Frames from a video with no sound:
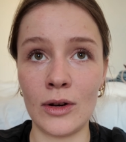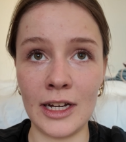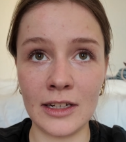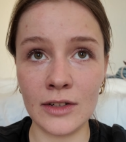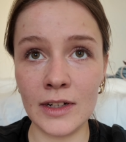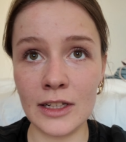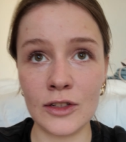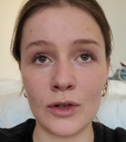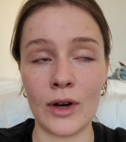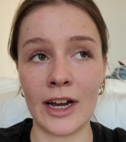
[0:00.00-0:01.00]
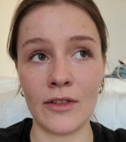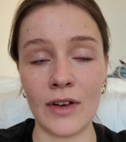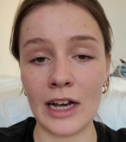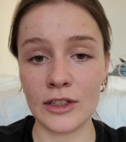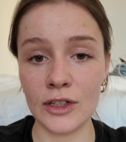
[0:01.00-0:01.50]
on intervals, so I get
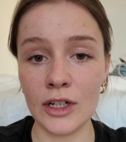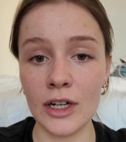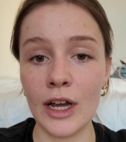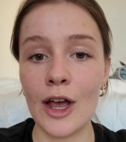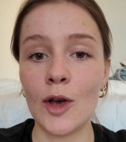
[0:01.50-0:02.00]
faster,